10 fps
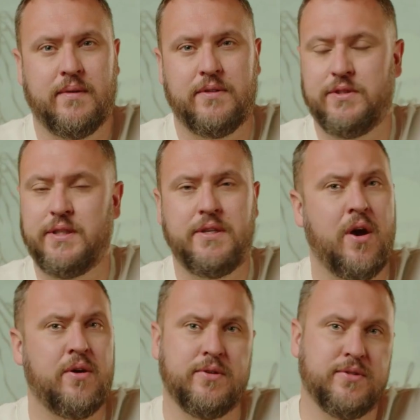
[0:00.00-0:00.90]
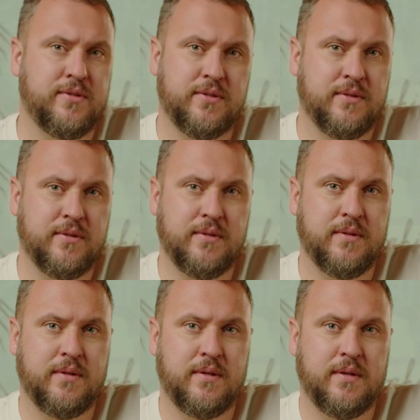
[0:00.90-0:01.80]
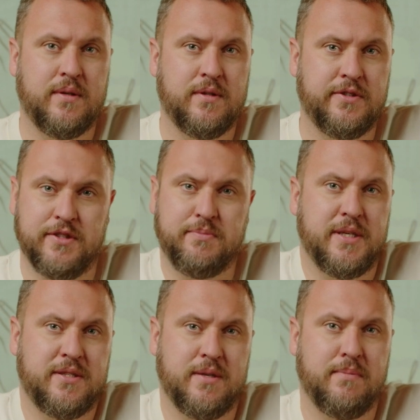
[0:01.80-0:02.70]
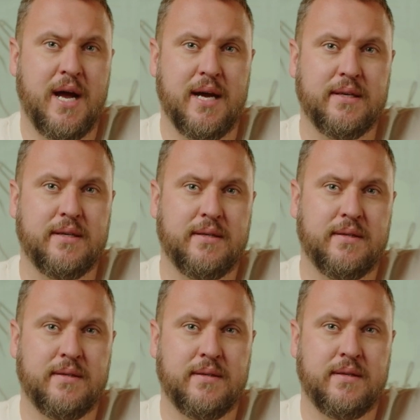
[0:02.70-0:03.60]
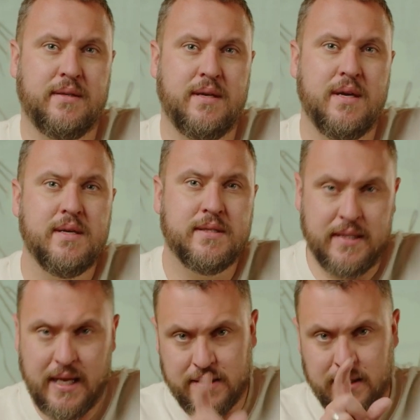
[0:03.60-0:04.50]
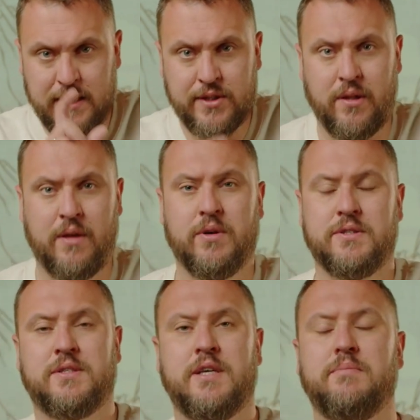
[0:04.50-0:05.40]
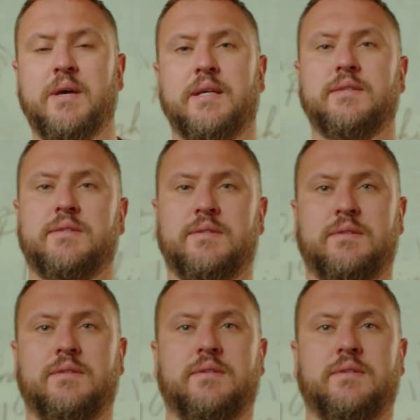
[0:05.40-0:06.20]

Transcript: She knows she's missed the mark. See, that's literally what sin means.